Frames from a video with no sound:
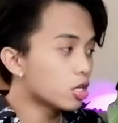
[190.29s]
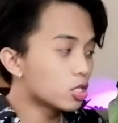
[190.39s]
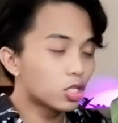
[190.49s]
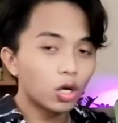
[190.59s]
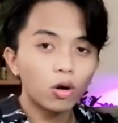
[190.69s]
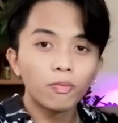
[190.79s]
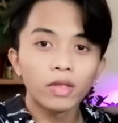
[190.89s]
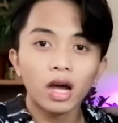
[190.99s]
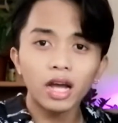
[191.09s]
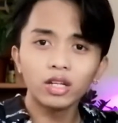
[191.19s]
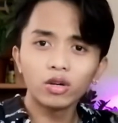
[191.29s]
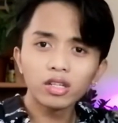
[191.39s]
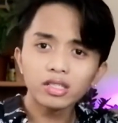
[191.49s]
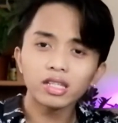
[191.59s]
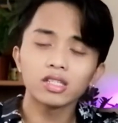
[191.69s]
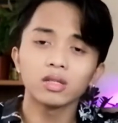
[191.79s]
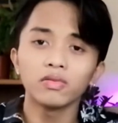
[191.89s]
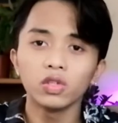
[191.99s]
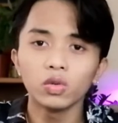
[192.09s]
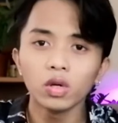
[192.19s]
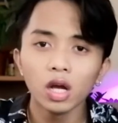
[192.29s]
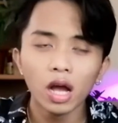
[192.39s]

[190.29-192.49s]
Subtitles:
So I noticed that some of you